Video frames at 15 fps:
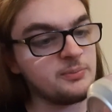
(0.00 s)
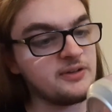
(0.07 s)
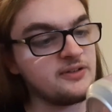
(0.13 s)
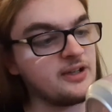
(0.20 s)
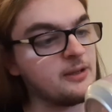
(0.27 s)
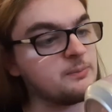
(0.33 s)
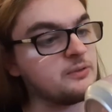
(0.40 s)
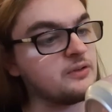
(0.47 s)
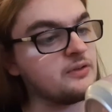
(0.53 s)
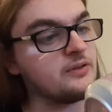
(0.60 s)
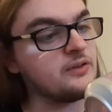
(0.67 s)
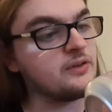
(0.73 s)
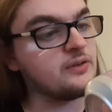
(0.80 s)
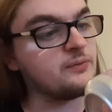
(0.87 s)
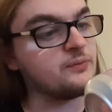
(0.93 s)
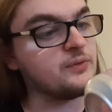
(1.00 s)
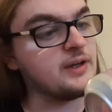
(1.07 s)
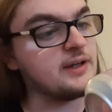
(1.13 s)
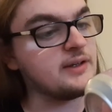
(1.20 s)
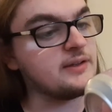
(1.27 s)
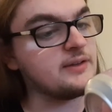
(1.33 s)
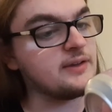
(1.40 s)
perceptions,
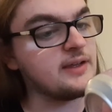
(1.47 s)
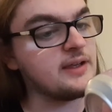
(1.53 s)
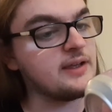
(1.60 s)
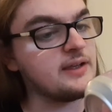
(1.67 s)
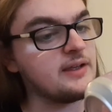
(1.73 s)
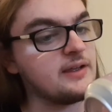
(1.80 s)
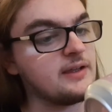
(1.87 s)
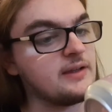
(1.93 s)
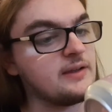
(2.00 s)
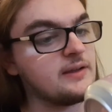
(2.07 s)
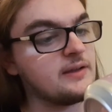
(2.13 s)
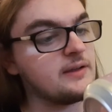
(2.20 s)
find a